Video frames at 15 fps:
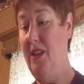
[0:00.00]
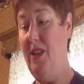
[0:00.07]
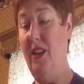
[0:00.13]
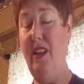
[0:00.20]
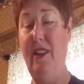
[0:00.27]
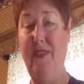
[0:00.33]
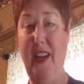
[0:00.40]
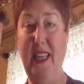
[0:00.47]

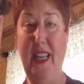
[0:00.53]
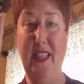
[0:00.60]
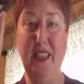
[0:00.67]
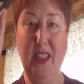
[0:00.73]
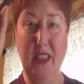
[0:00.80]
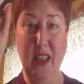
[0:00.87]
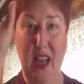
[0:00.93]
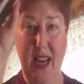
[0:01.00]
so that if I need
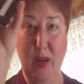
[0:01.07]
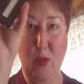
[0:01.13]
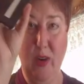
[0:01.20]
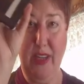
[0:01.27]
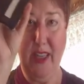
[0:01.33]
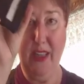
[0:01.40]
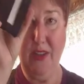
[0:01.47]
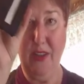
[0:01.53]
to slide
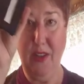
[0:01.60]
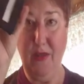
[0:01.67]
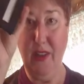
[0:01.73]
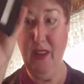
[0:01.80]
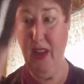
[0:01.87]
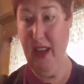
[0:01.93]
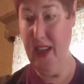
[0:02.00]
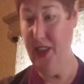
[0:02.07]
one into
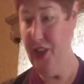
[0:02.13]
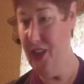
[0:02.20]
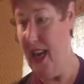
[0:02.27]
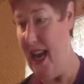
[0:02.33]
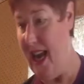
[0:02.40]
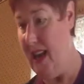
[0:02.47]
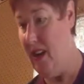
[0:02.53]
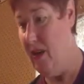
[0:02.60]
a luggage
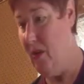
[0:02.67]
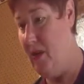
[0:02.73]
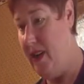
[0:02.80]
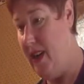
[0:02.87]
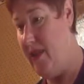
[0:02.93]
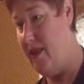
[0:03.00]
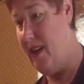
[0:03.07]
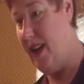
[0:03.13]
tag or
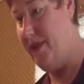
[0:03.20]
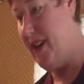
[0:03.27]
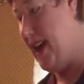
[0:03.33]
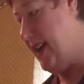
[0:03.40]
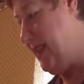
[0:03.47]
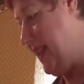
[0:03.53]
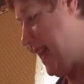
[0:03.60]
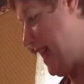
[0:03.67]
whatever, I've
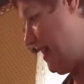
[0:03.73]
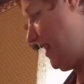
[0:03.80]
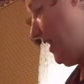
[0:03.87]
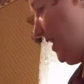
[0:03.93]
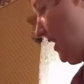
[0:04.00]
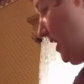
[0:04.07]
got that